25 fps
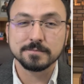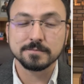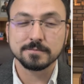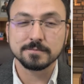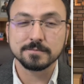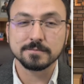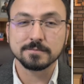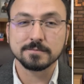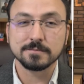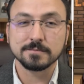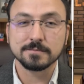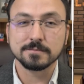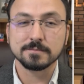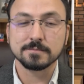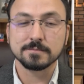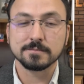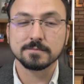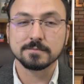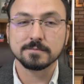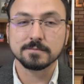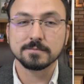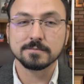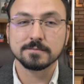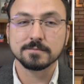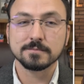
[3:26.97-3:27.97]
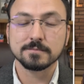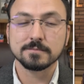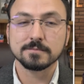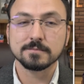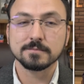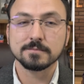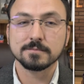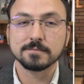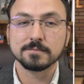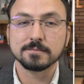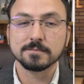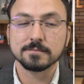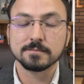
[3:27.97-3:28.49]

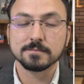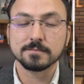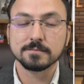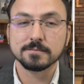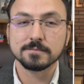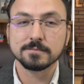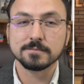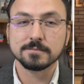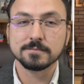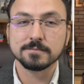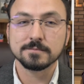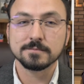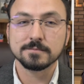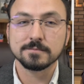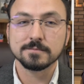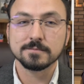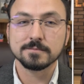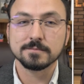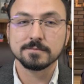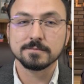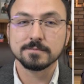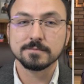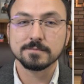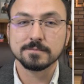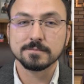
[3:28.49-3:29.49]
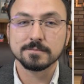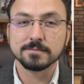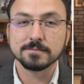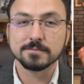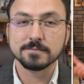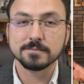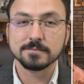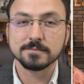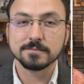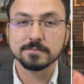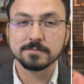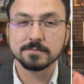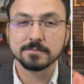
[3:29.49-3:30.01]

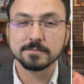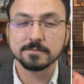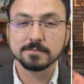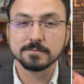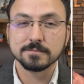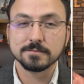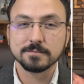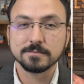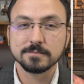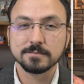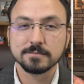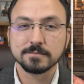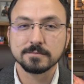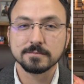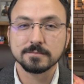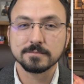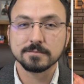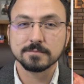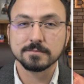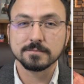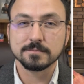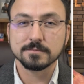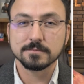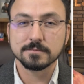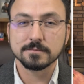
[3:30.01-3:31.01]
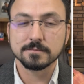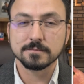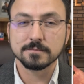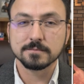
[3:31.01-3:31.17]
(silent)